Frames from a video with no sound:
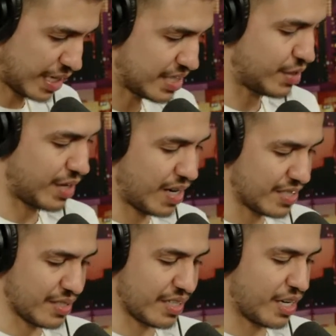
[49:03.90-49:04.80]
guys, they're
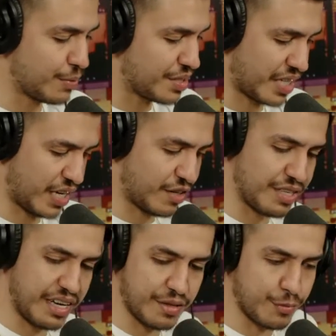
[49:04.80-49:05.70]
constantly gonna be scared of
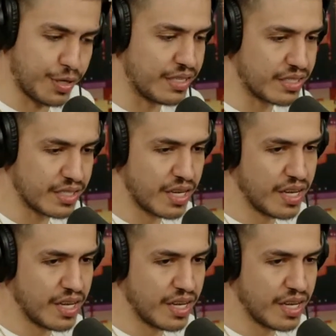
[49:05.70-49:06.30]
taking risks.